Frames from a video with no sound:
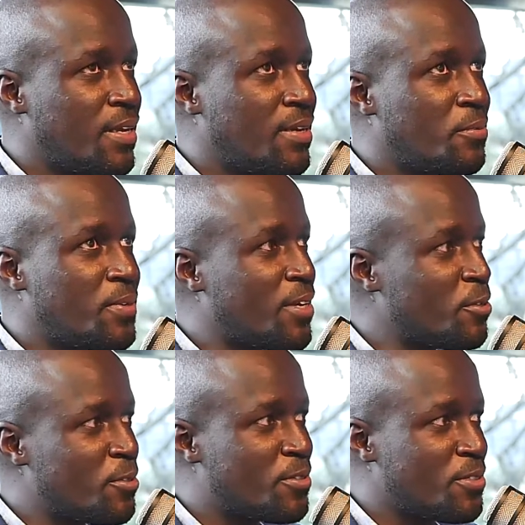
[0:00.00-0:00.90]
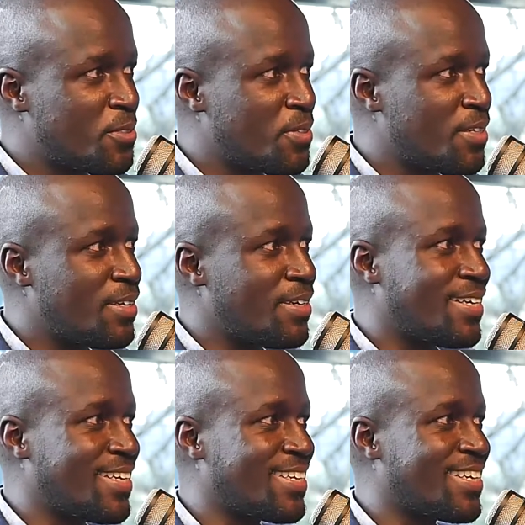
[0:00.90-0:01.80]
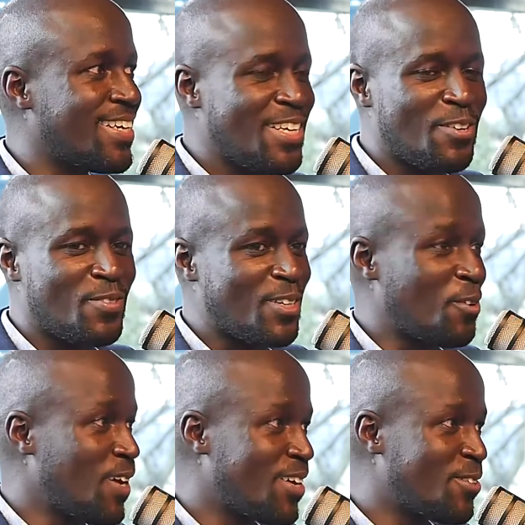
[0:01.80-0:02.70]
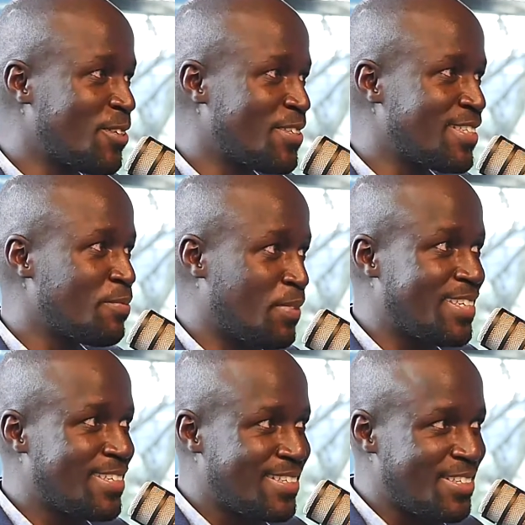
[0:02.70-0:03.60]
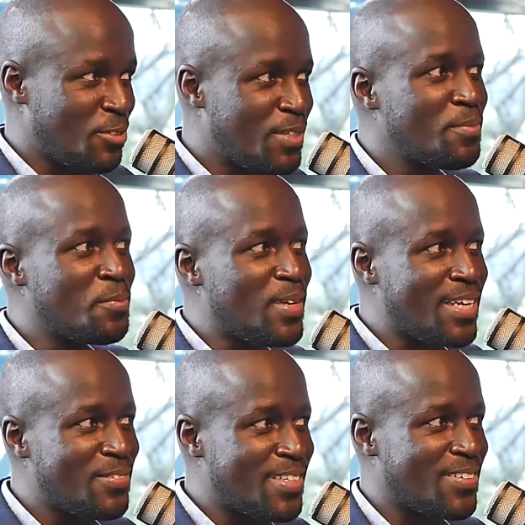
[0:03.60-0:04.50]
we are not too sure if it will work or not, but you seem to believe it